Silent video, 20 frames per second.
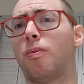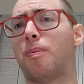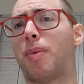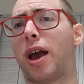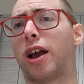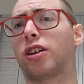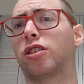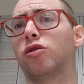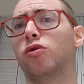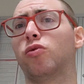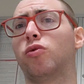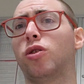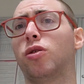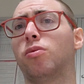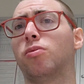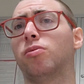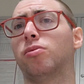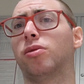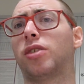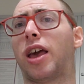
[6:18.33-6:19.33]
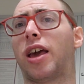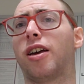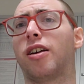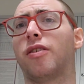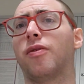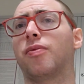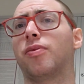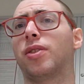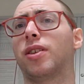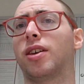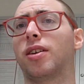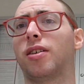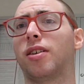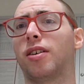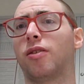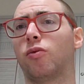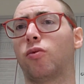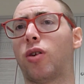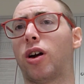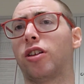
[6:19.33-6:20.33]
back in the room they
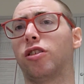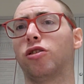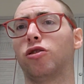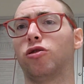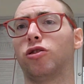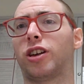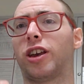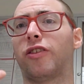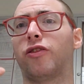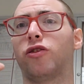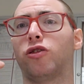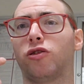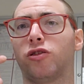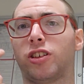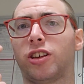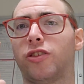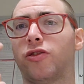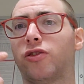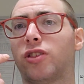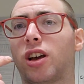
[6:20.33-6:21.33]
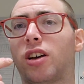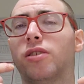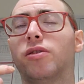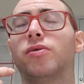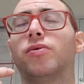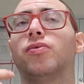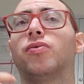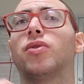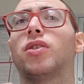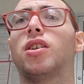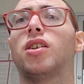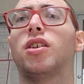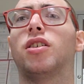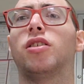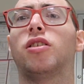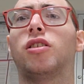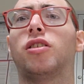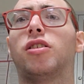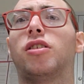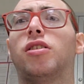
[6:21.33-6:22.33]
when you're giving your teeth done
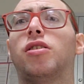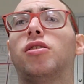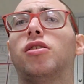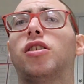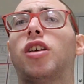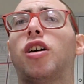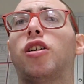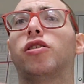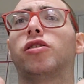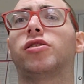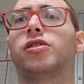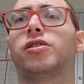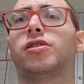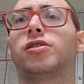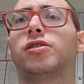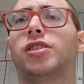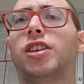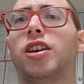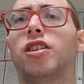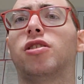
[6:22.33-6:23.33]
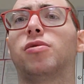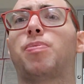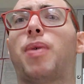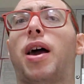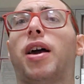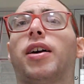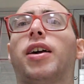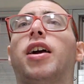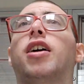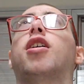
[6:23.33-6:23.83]
there says back